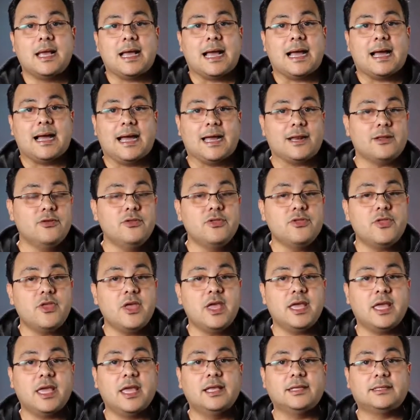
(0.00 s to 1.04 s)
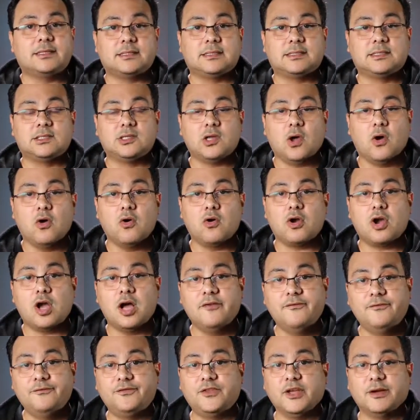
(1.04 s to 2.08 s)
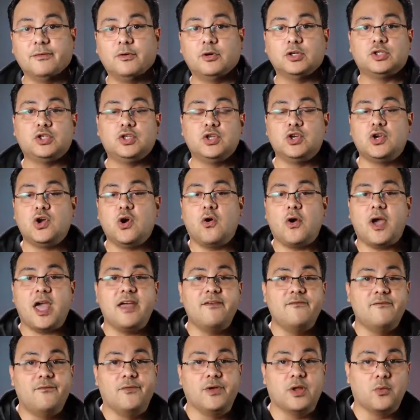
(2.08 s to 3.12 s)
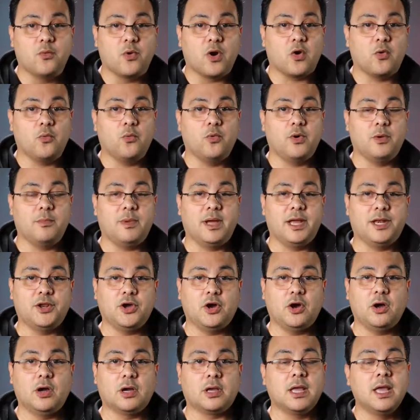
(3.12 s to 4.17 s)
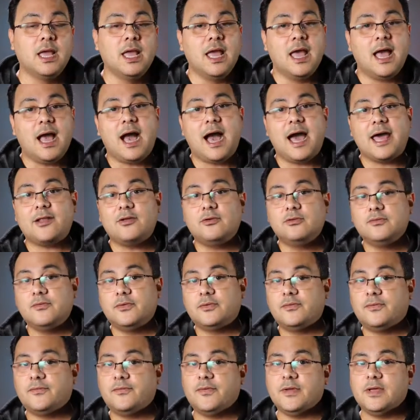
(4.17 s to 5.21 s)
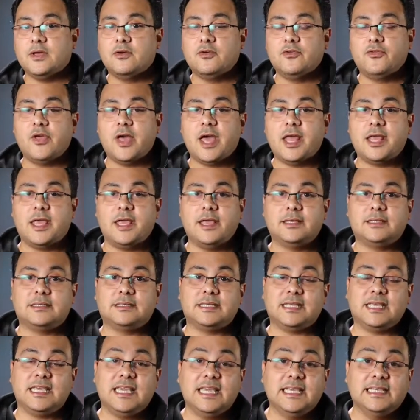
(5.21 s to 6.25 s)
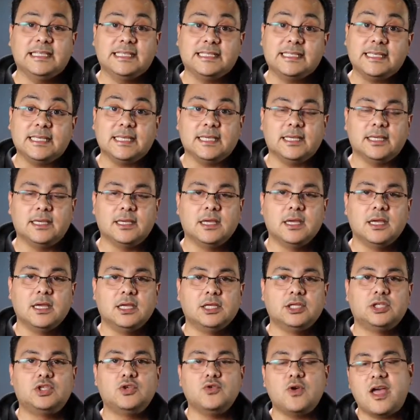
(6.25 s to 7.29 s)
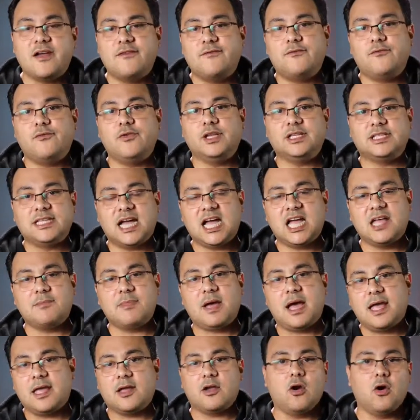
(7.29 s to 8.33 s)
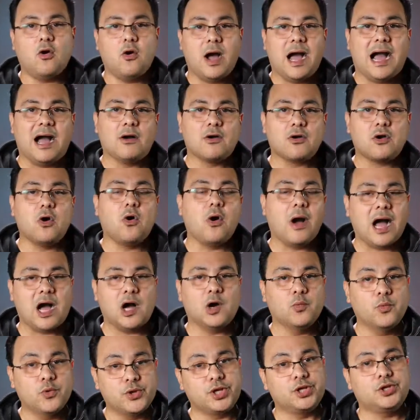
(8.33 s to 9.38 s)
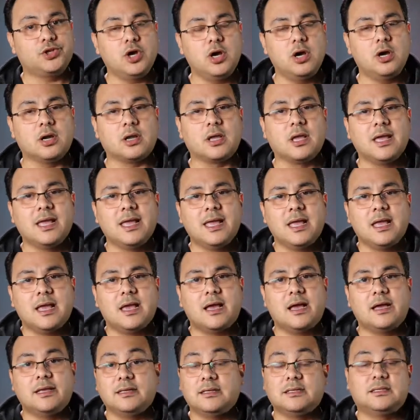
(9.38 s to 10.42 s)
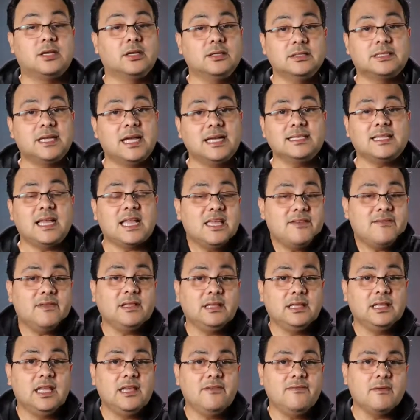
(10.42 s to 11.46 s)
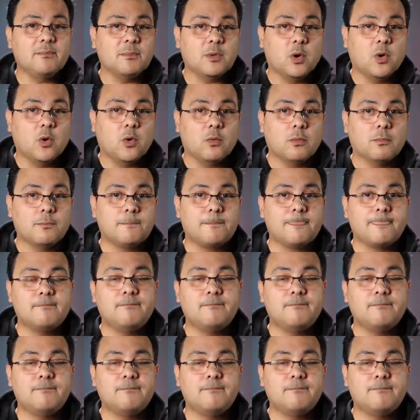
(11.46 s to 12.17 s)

I don't think it's so comfortable to go everywhere with my dog. I don't feel that it's easy to every time I go out with a dog. And sometimes I even leave him home.